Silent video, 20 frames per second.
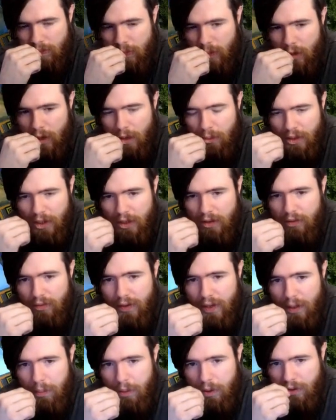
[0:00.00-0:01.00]
Okay, we need to
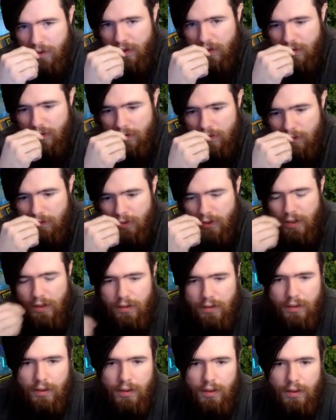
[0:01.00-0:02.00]
think about this. We need
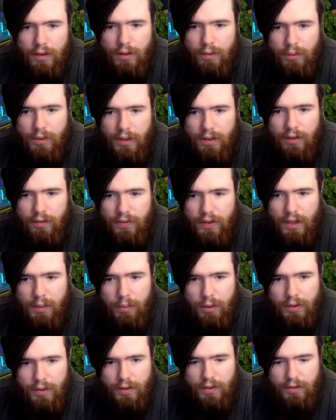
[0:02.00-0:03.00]
to, we need to think
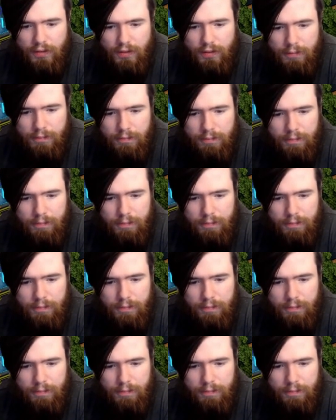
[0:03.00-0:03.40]
about this.